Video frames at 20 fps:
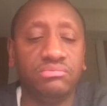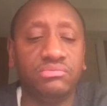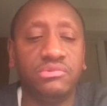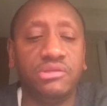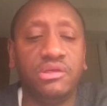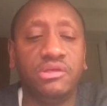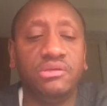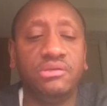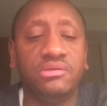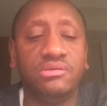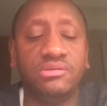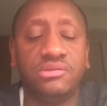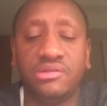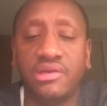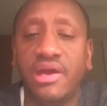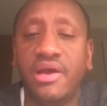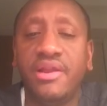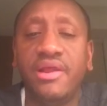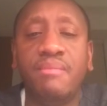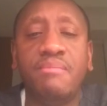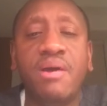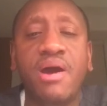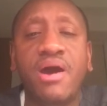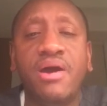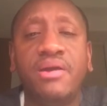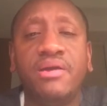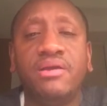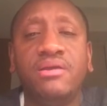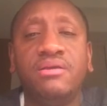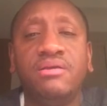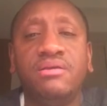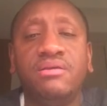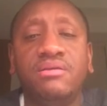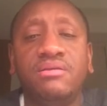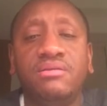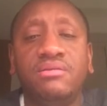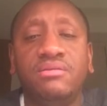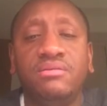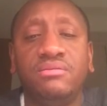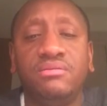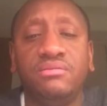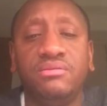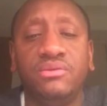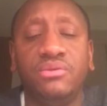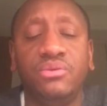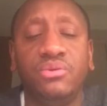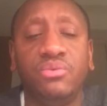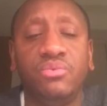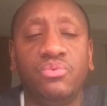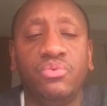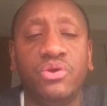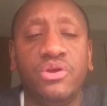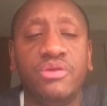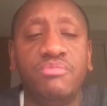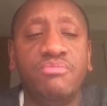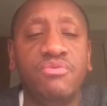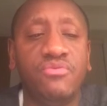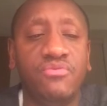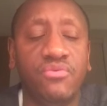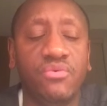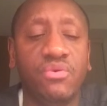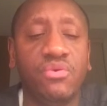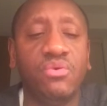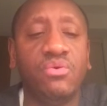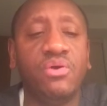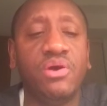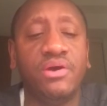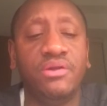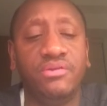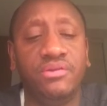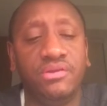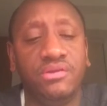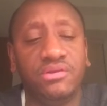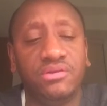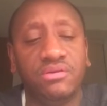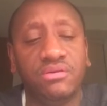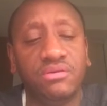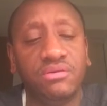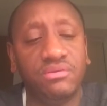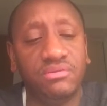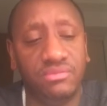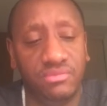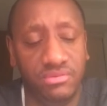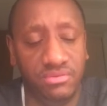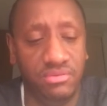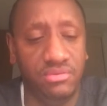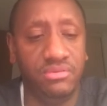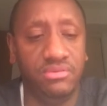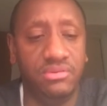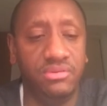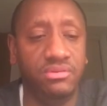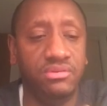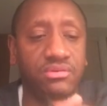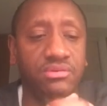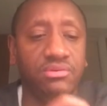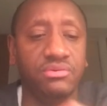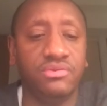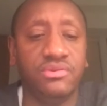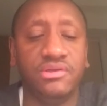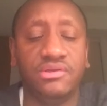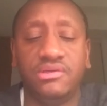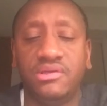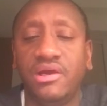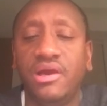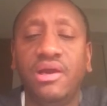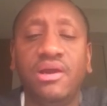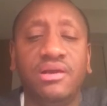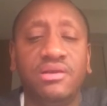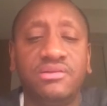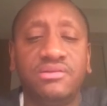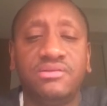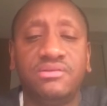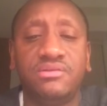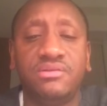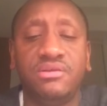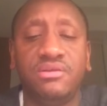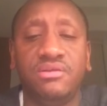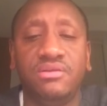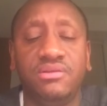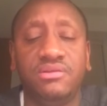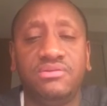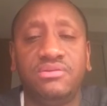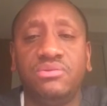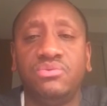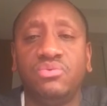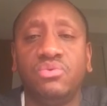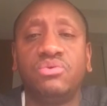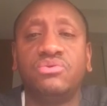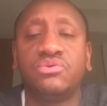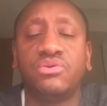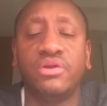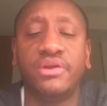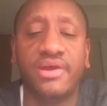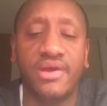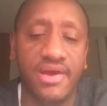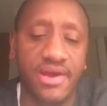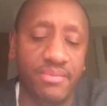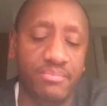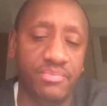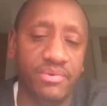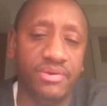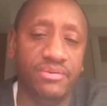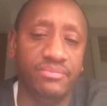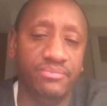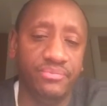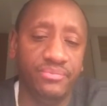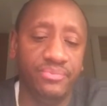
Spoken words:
they start about it, way before, and they talk, they tell us this is what's gonna happen.